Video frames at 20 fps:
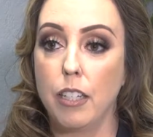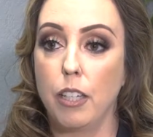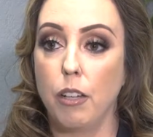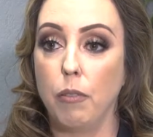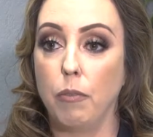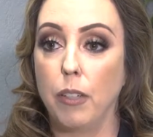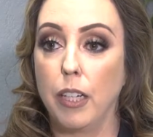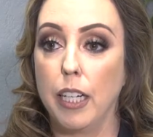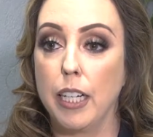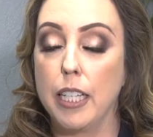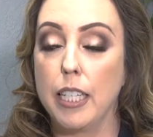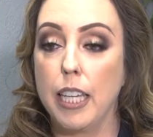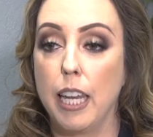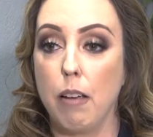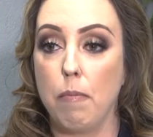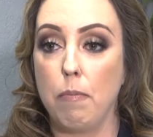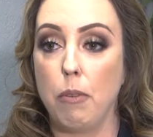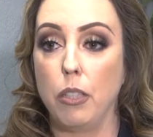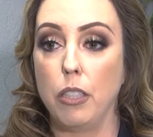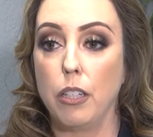So for
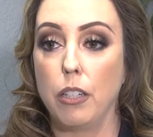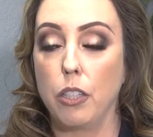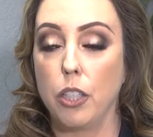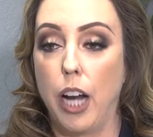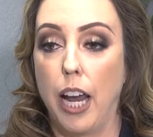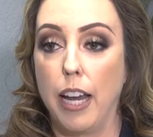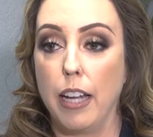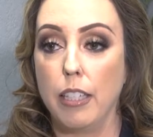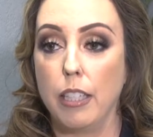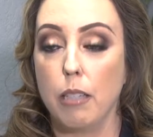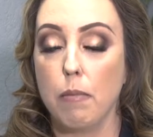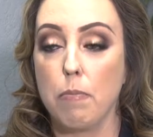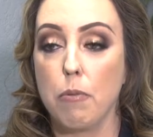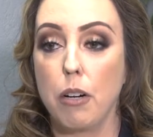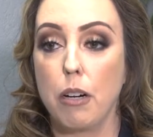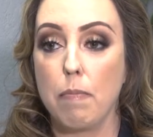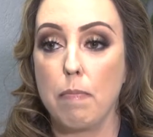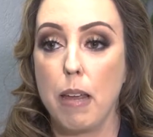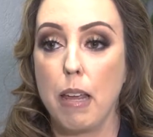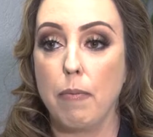example, your child
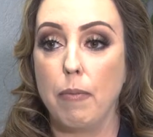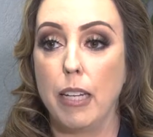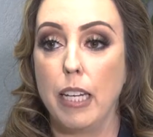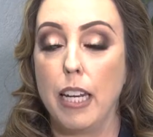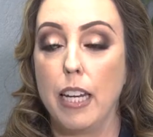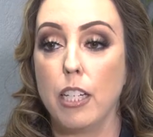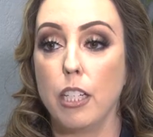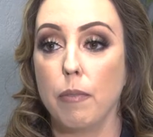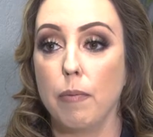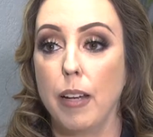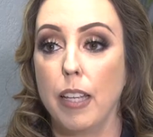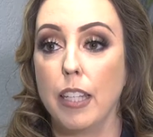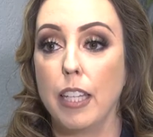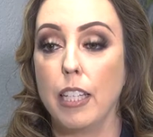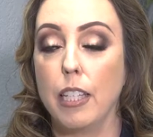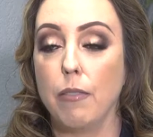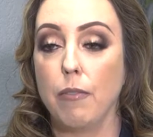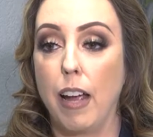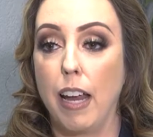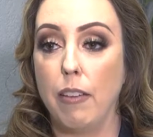support payment each month
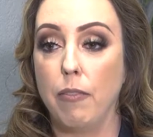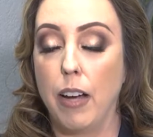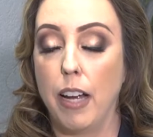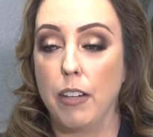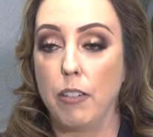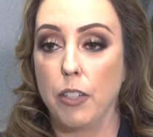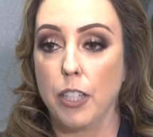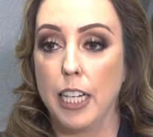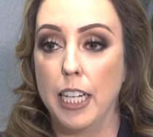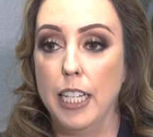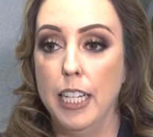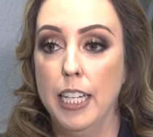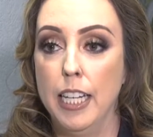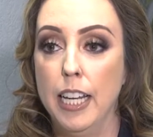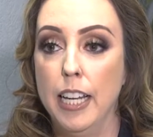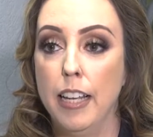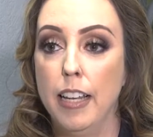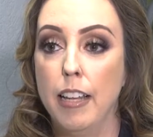is $500,